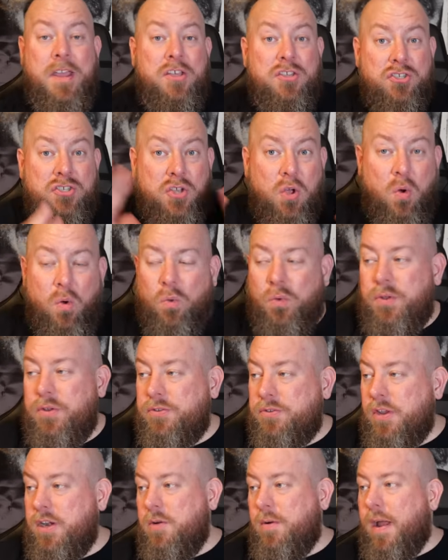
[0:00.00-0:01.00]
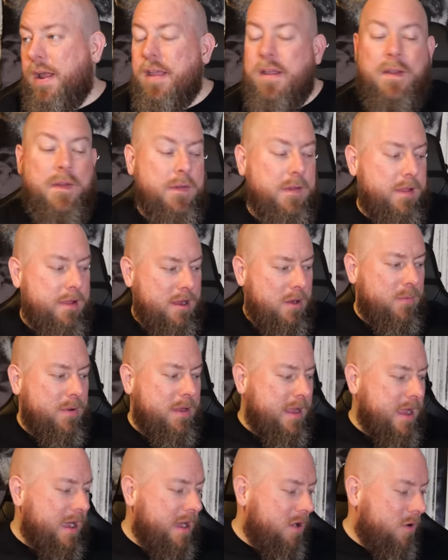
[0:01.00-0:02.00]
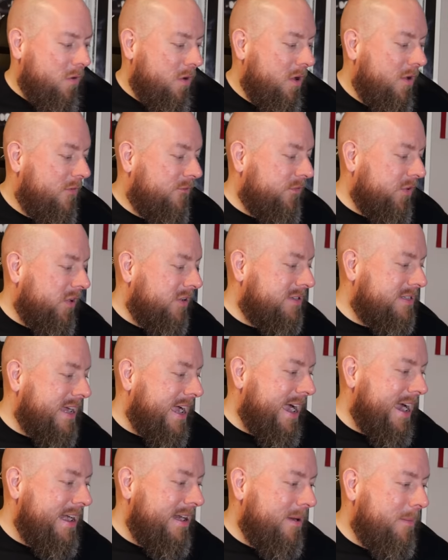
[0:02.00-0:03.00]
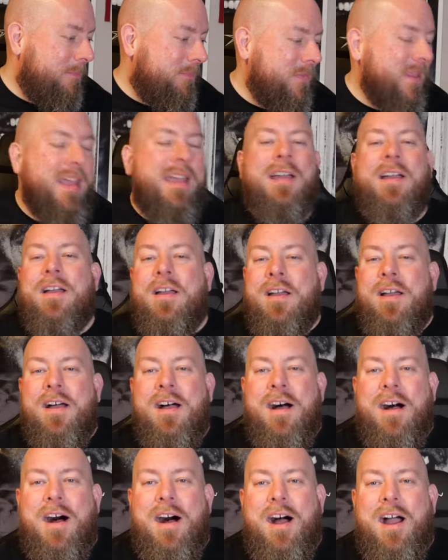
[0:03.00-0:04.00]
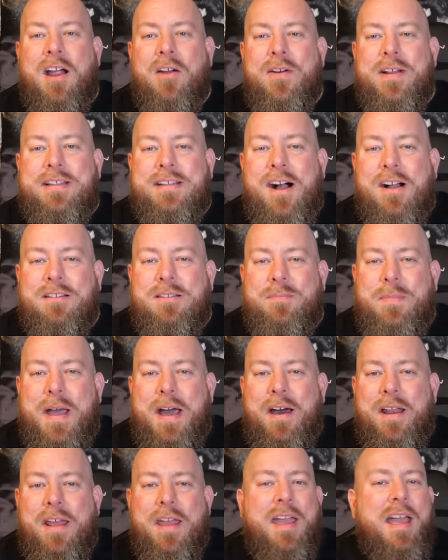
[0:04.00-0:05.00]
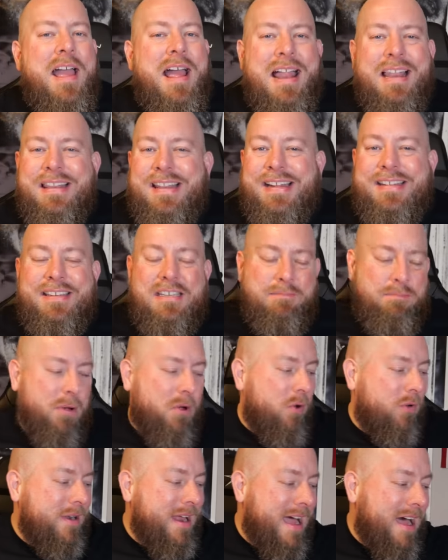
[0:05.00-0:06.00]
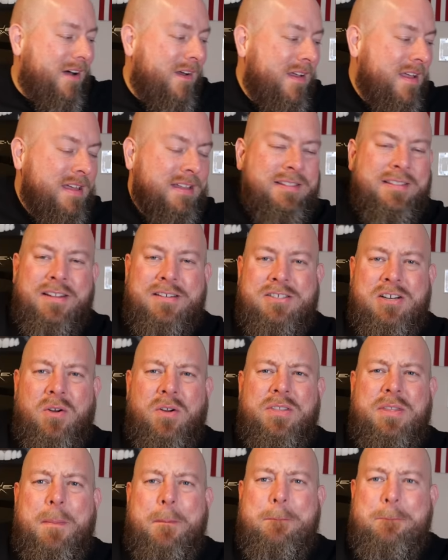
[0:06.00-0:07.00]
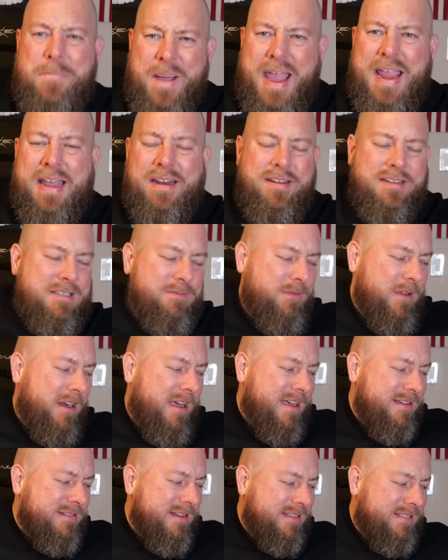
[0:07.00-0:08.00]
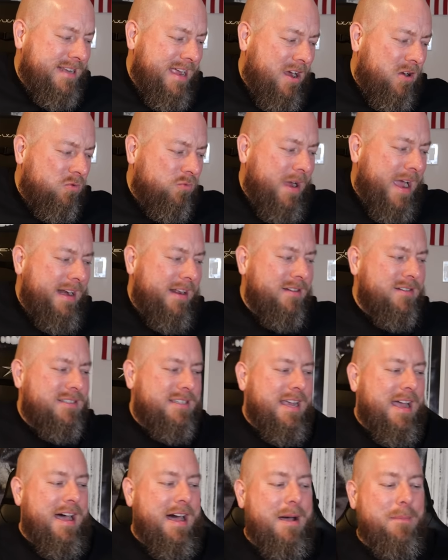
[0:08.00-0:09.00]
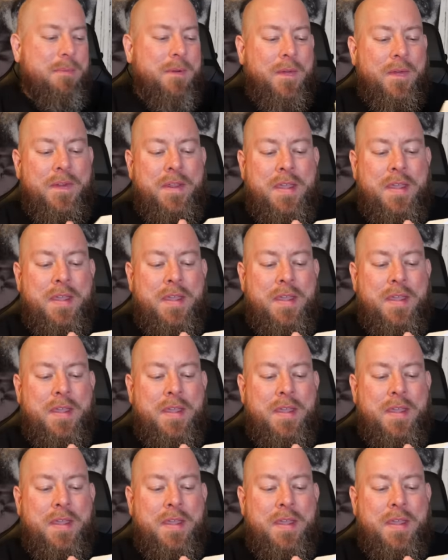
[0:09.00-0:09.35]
Sold. So anyway, here we go. First item. I already talked about it. Let's just pull it out. Let's start with the bang in this video. How does that sound? Right on top,